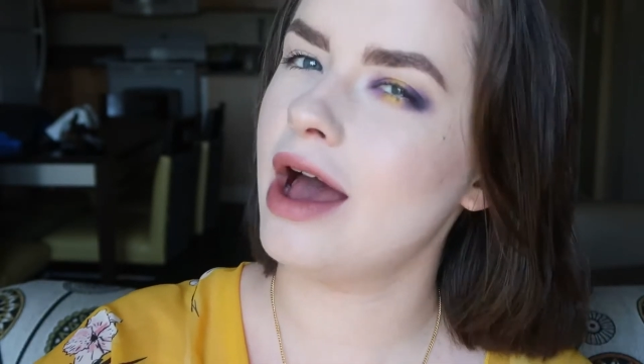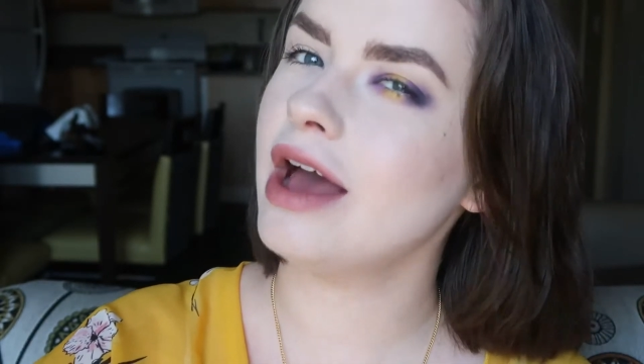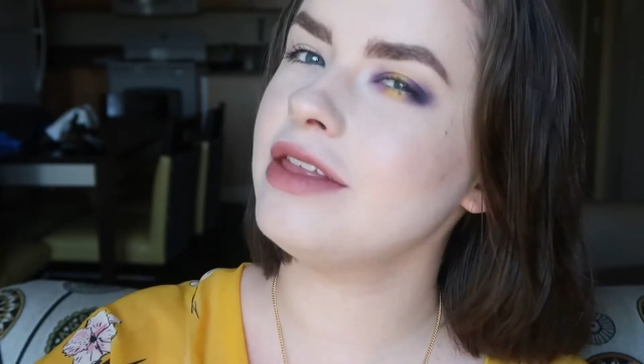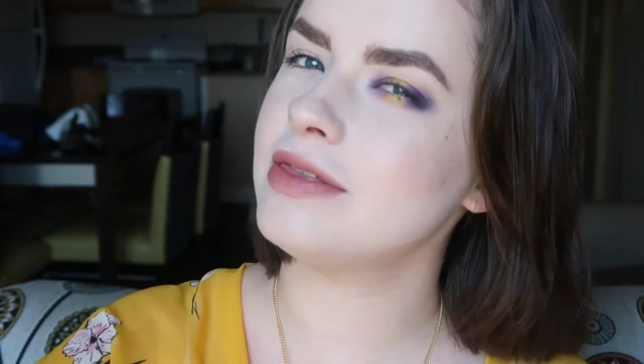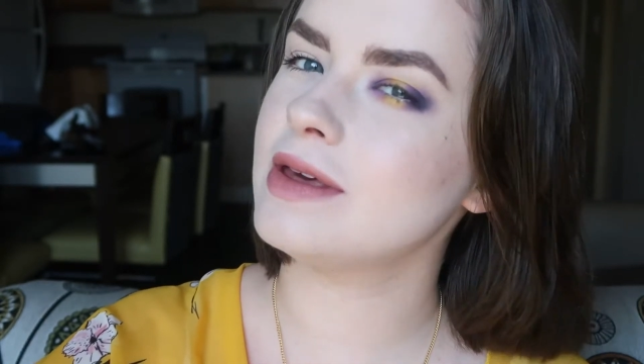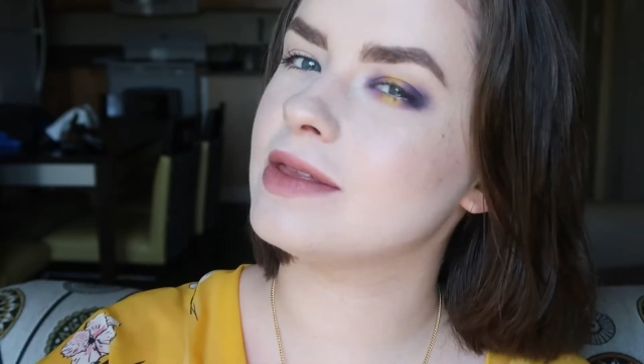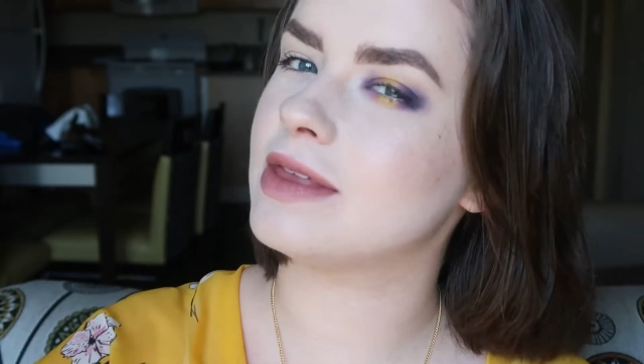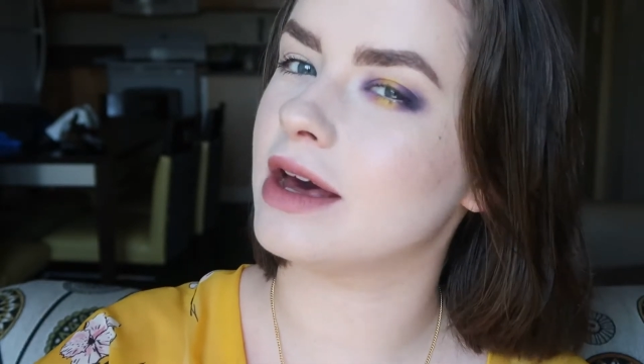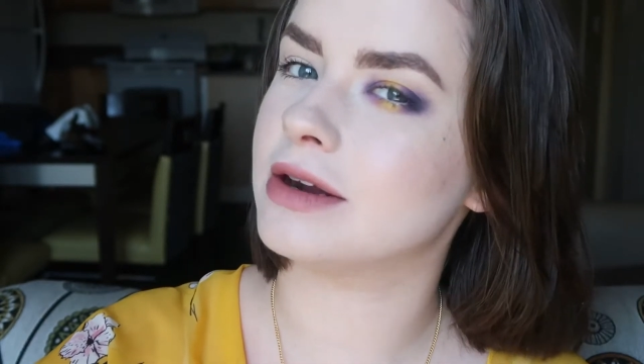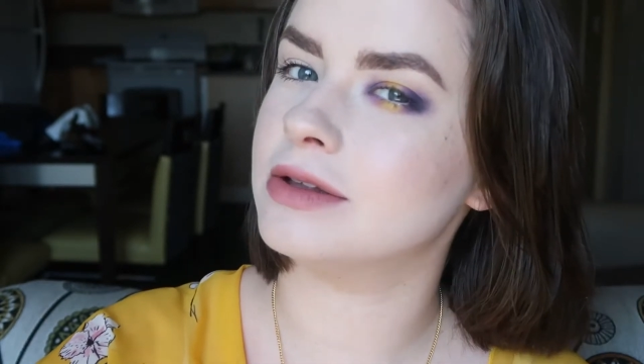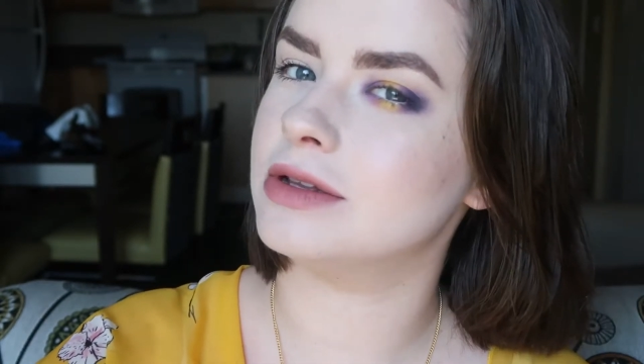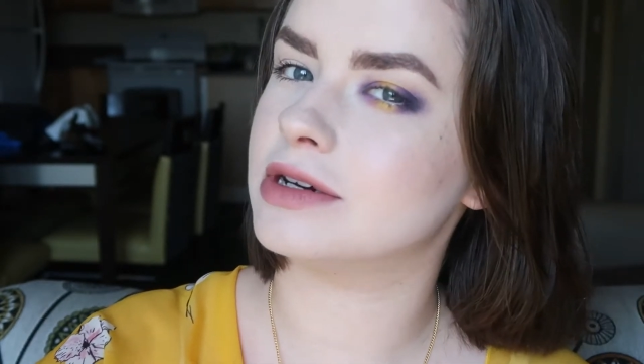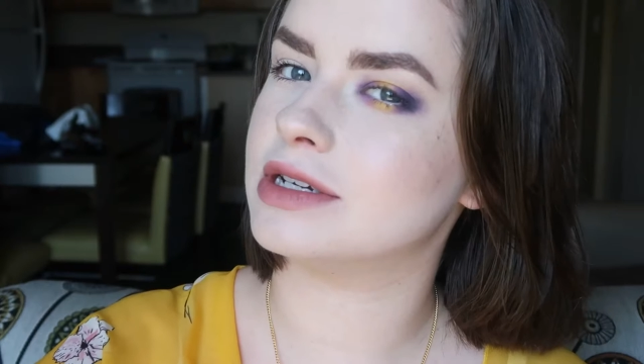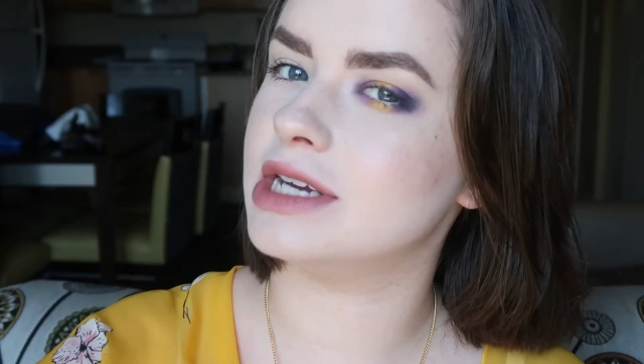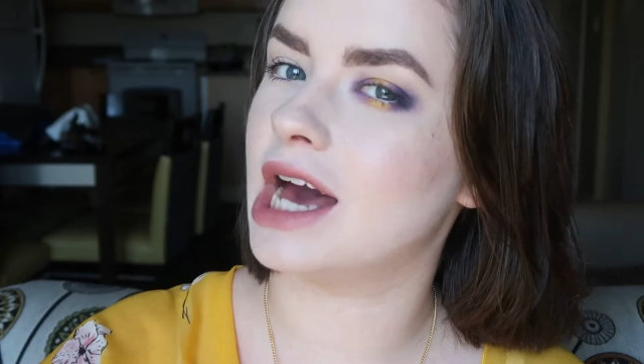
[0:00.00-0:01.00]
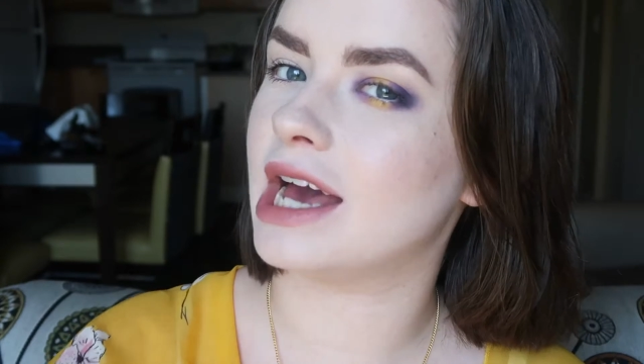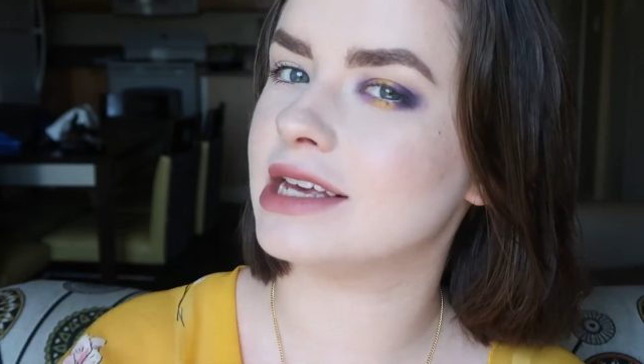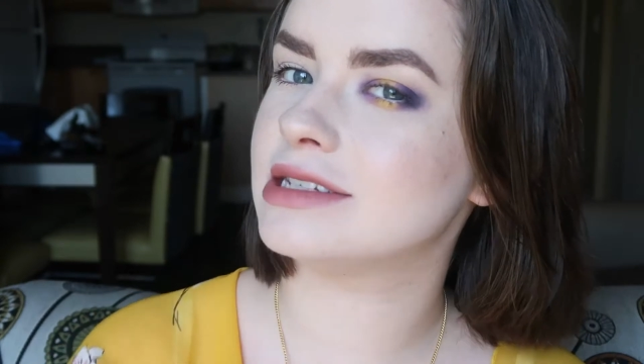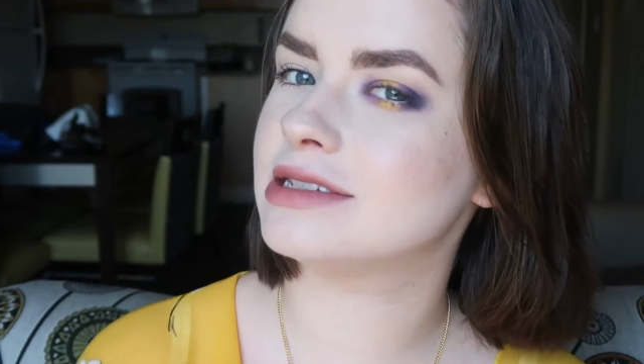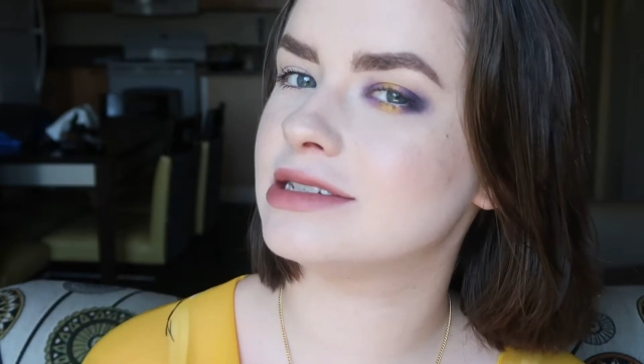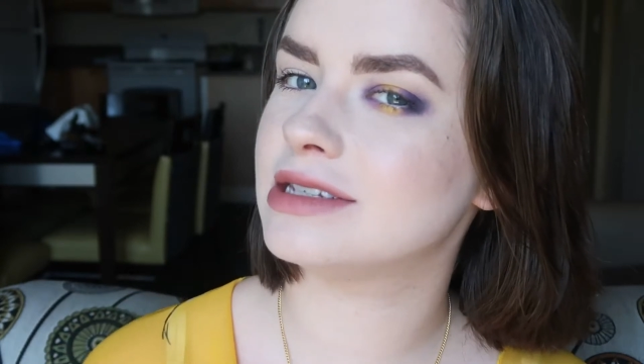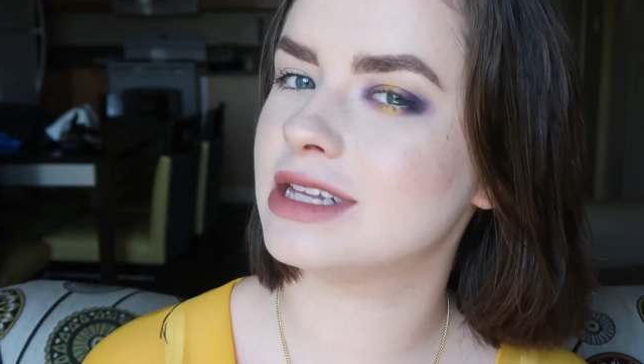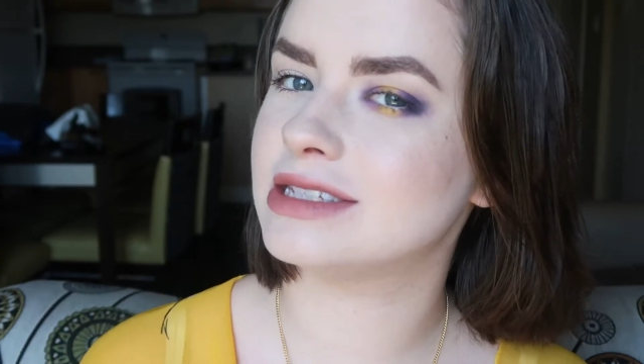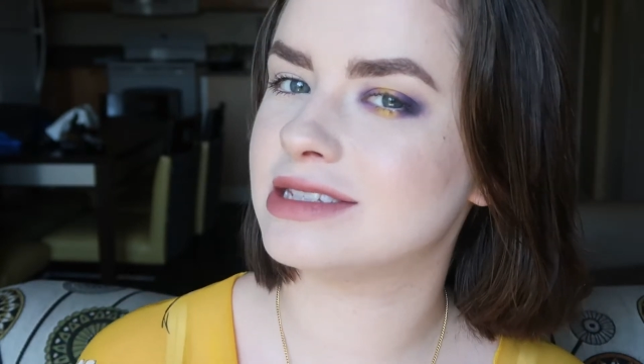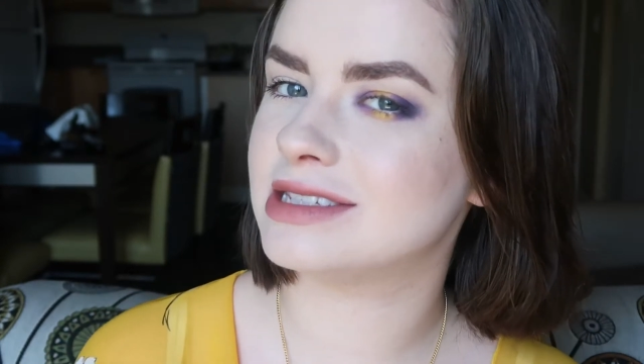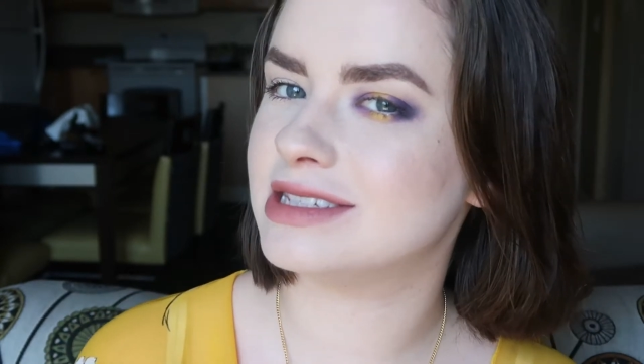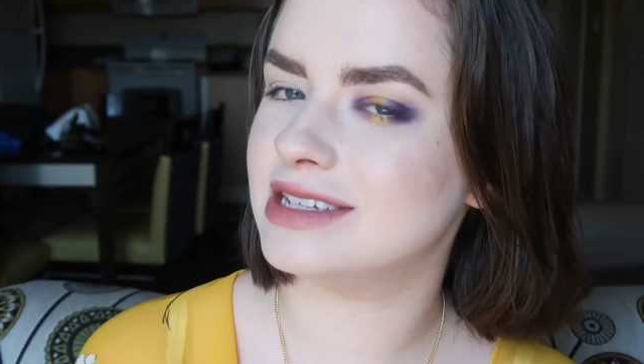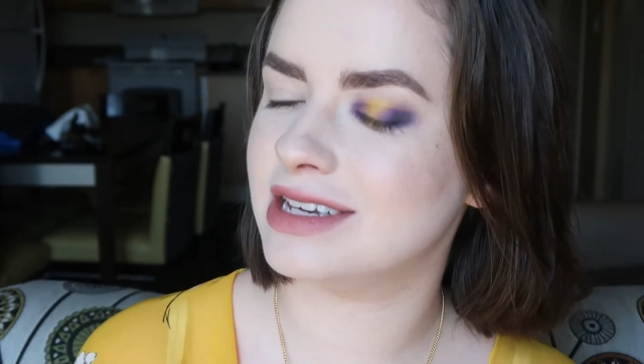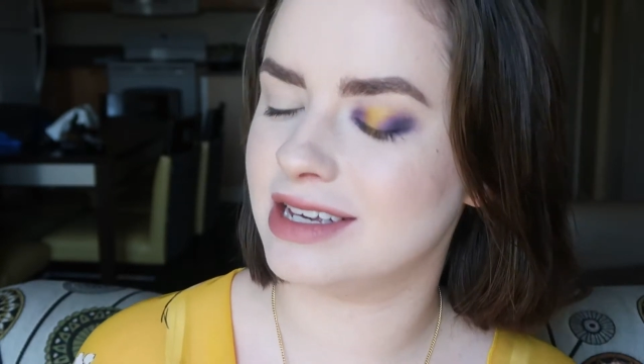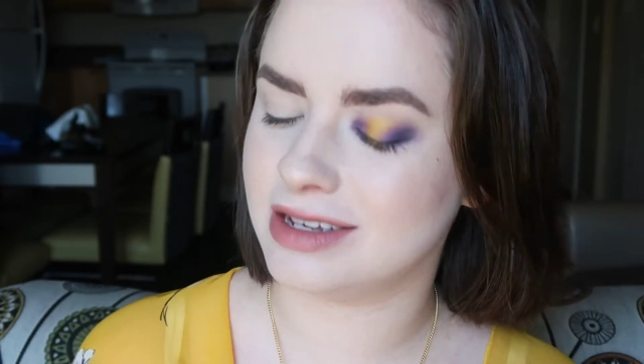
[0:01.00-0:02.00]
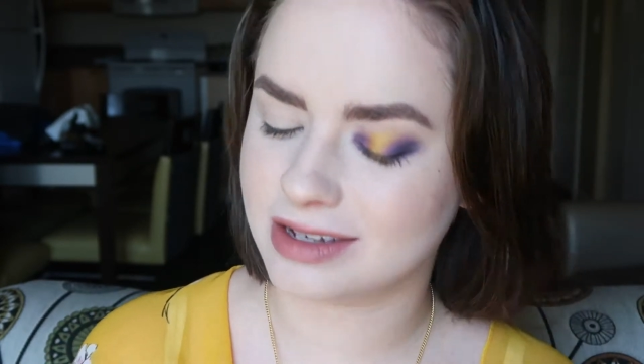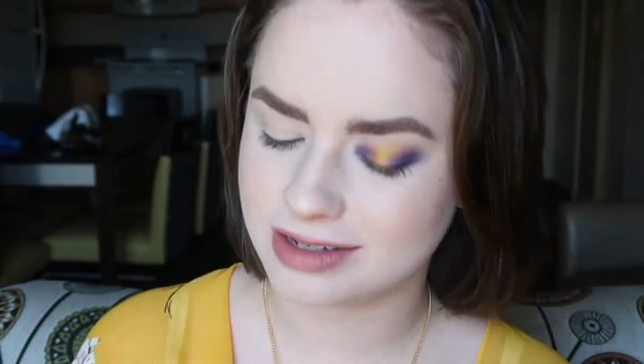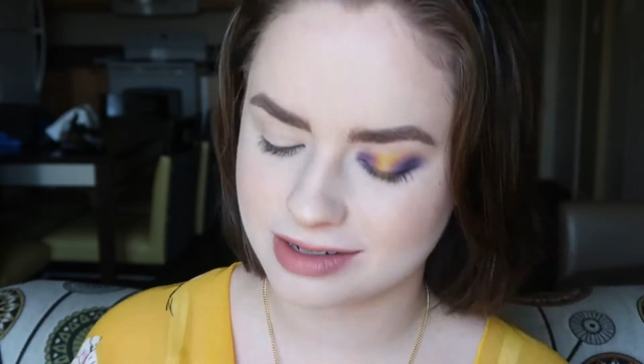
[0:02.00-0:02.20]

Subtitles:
I think that'll look nice. Let's see.